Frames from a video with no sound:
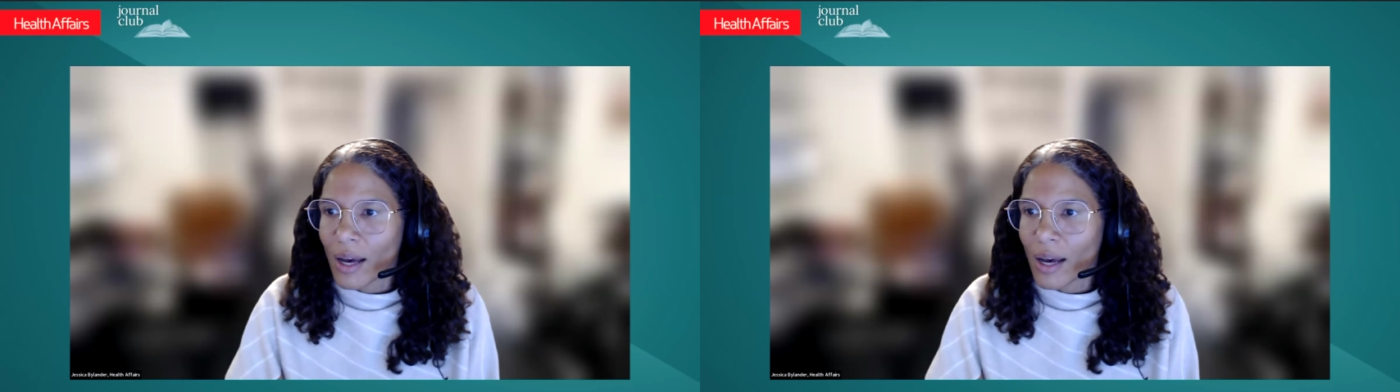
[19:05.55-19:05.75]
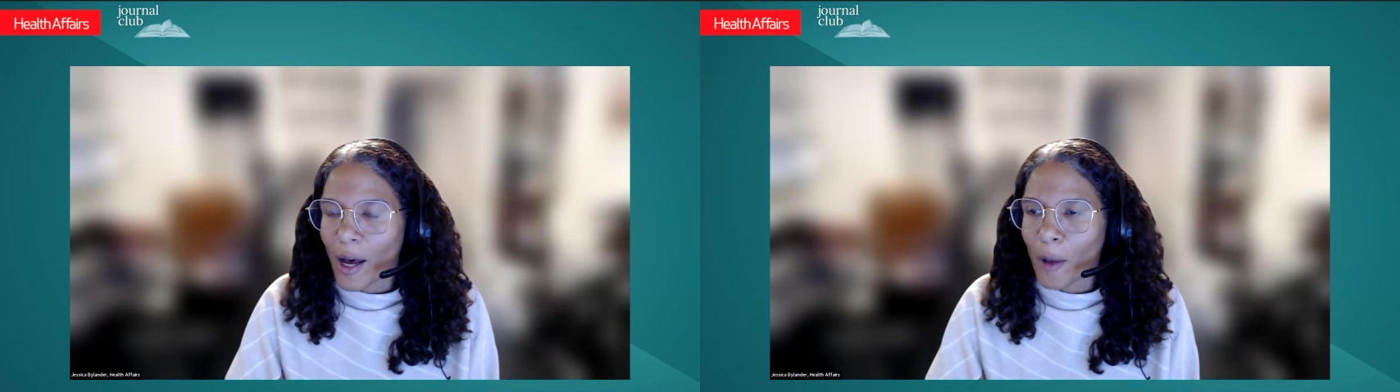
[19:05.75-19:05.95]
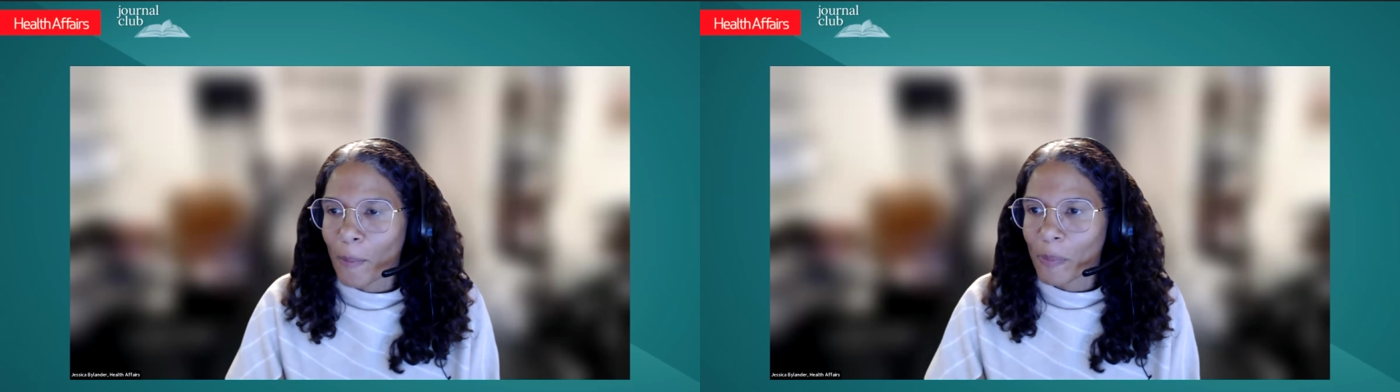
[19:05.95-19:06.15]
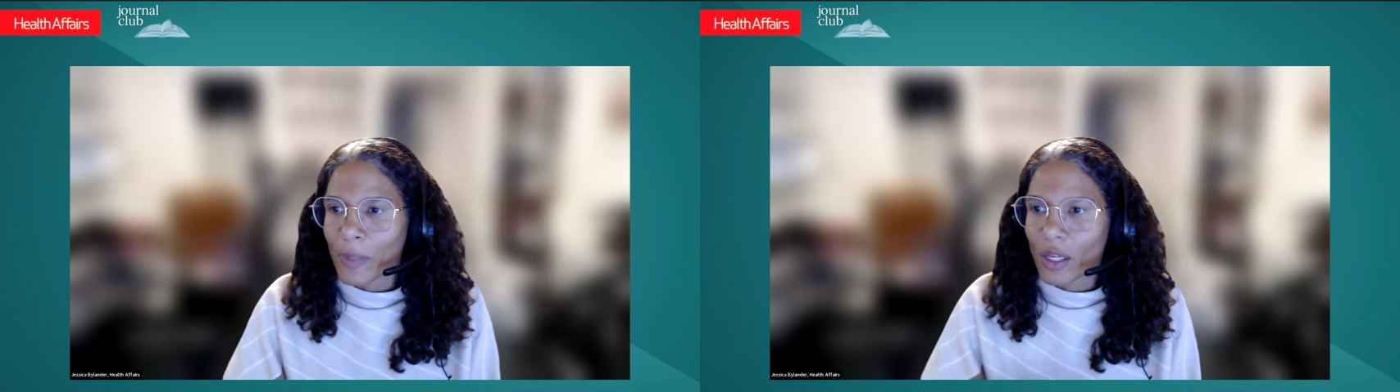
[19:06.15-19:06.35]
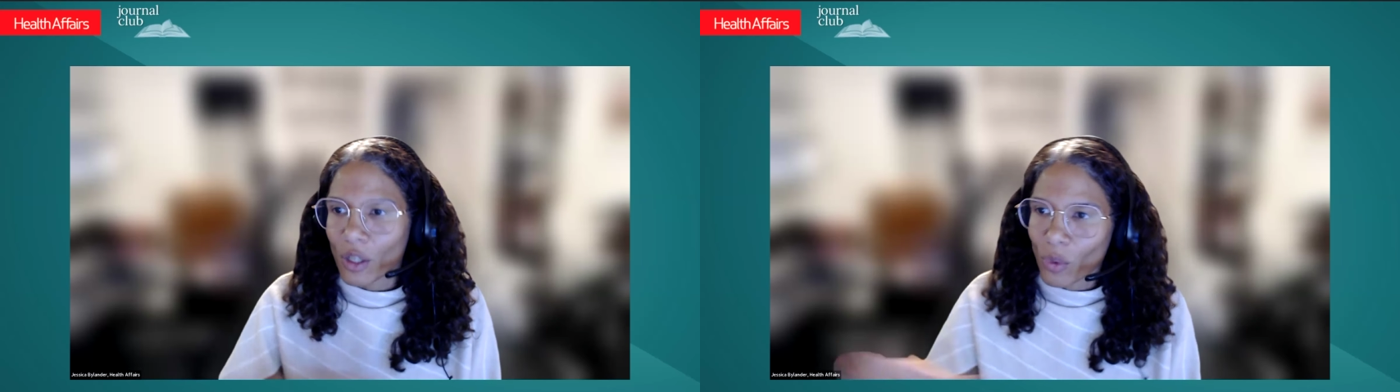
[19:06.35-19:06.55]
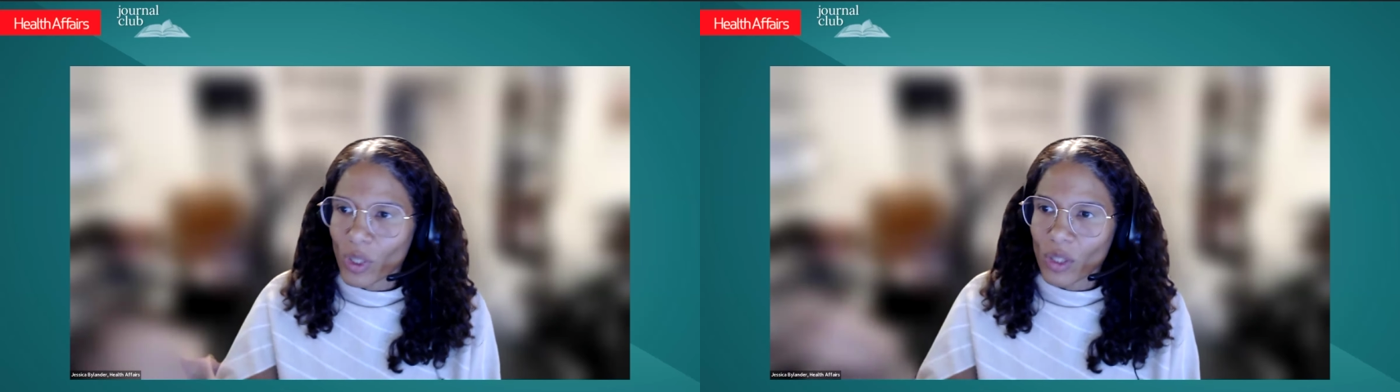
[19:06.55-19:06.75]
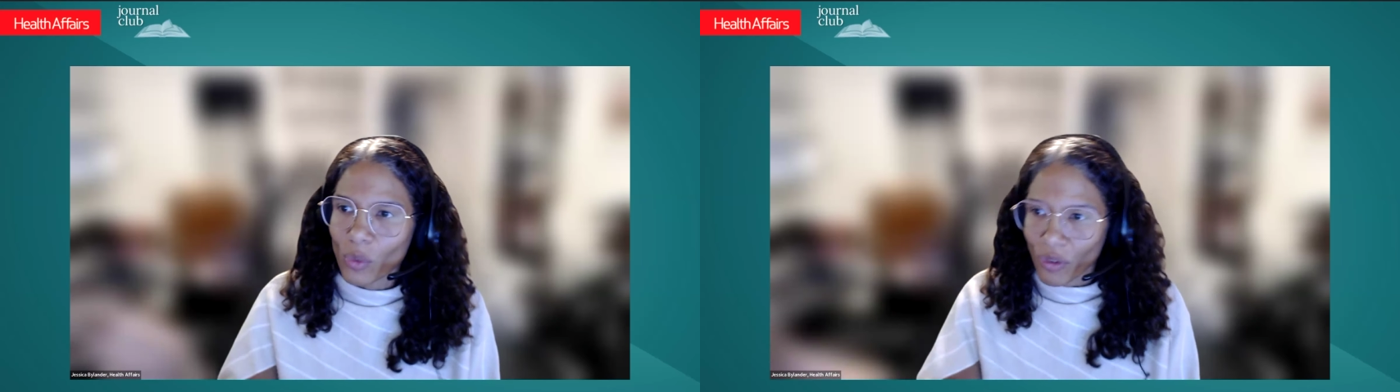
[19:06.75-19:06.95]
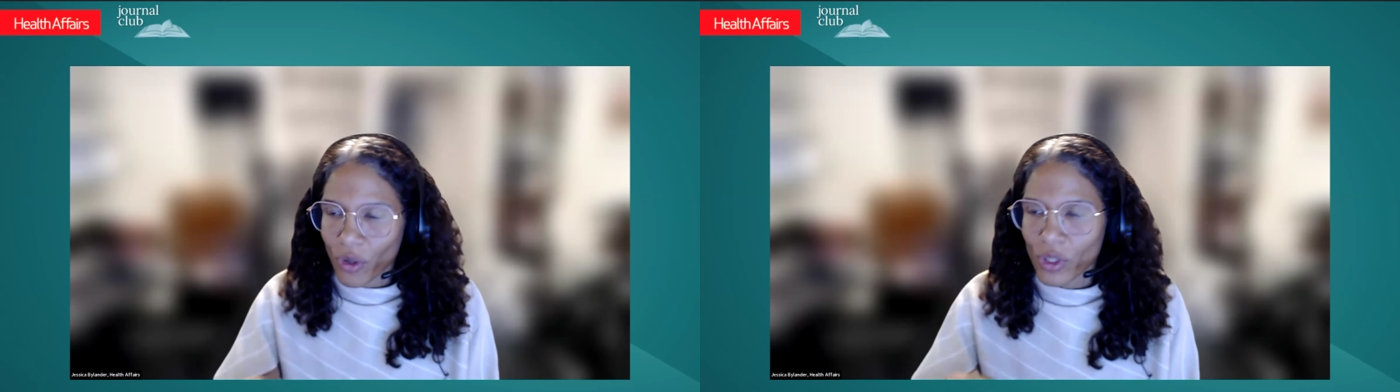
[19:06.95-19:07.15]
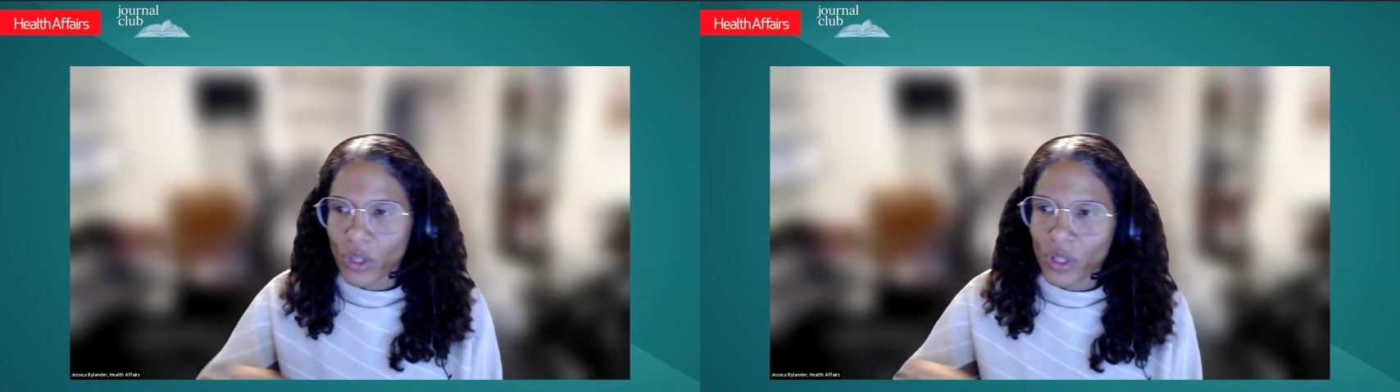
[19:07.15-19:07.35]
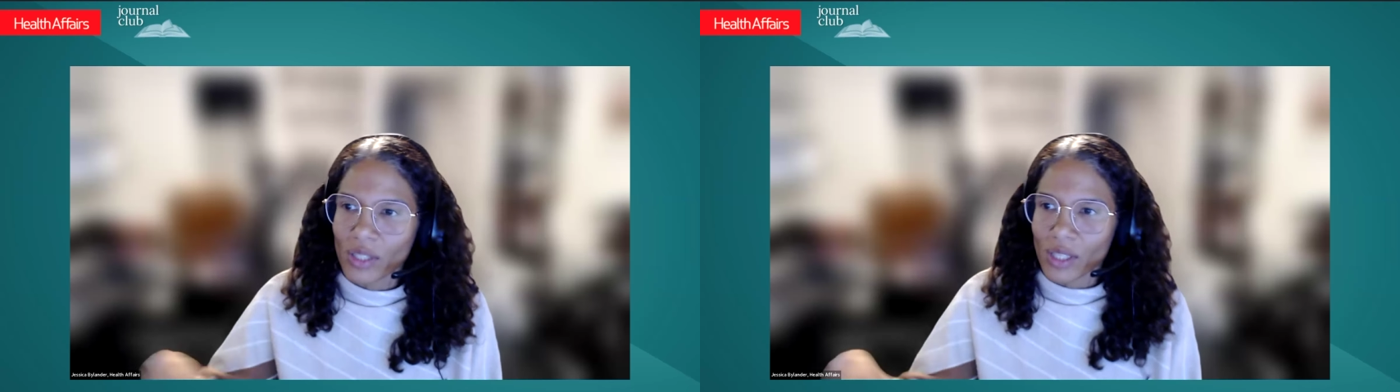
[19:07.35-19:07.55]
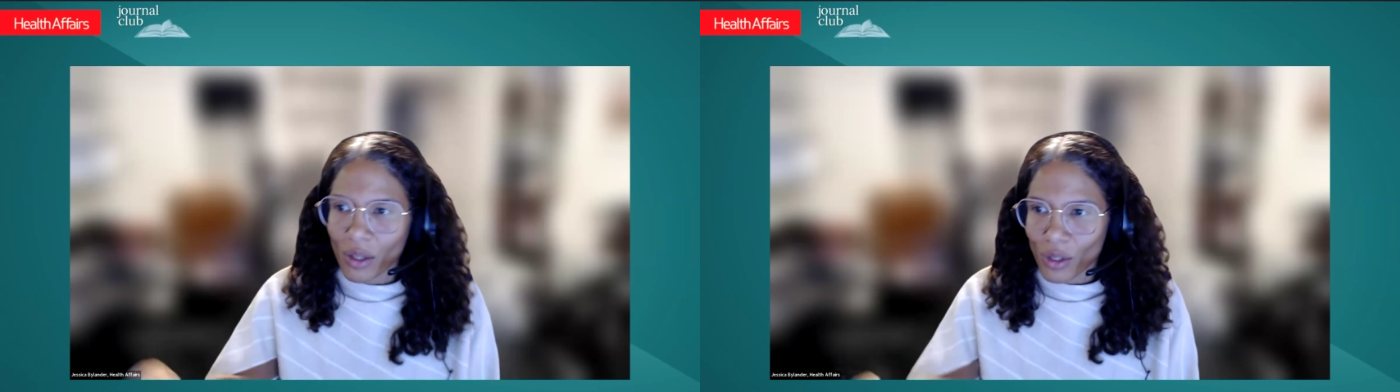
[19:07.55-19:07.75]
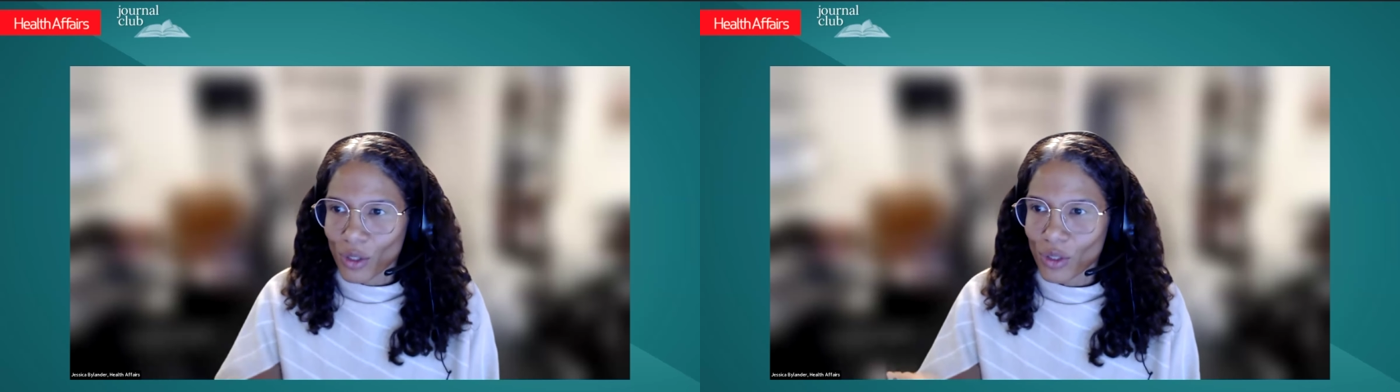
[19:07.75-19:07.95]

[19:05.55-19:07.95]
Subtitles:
we focus on these other